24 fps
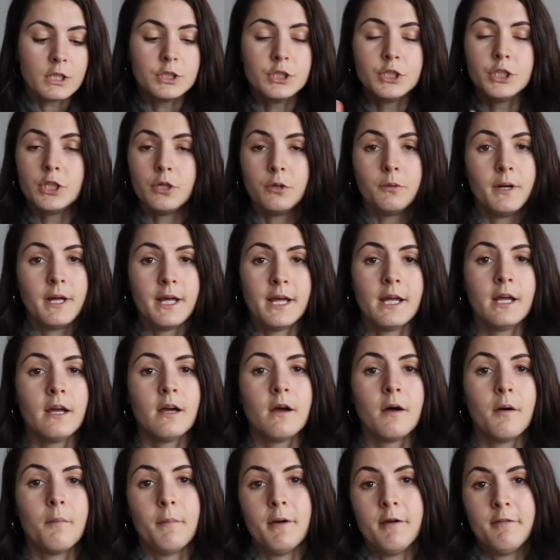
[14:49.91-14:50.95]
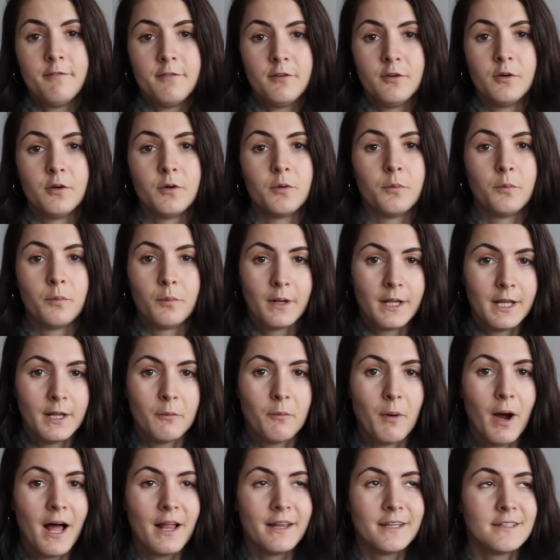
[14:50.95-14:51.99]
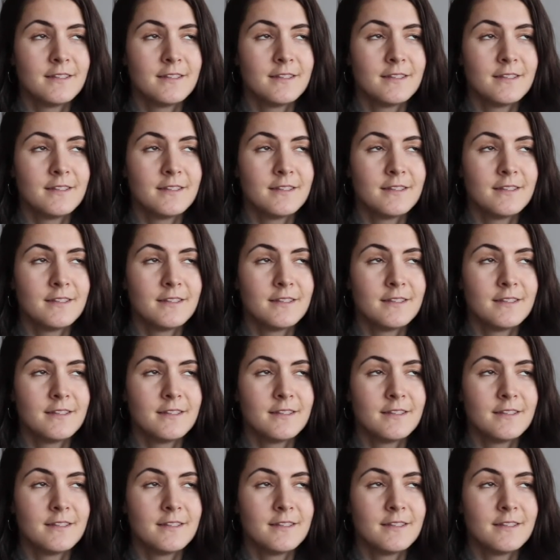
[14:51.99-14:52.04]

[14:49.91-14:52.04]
chewing my food really well.